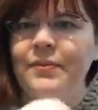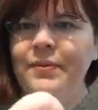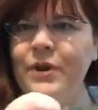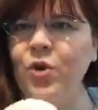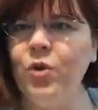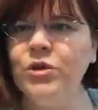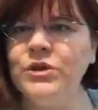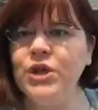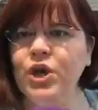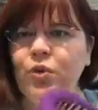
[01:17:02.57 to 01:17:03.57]
The corners
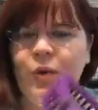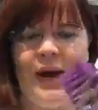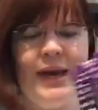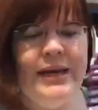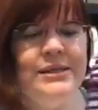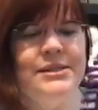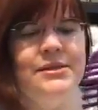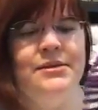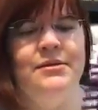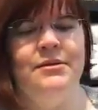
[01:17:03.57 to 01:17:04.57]
great.
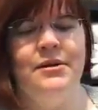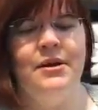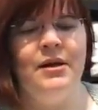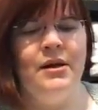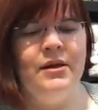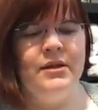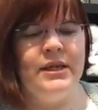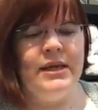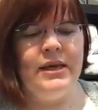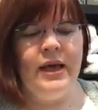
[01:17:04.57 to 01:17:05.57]

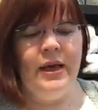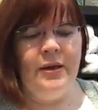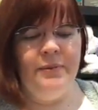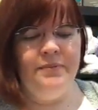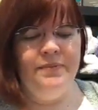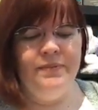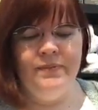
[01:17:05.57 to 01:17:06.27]
The, um,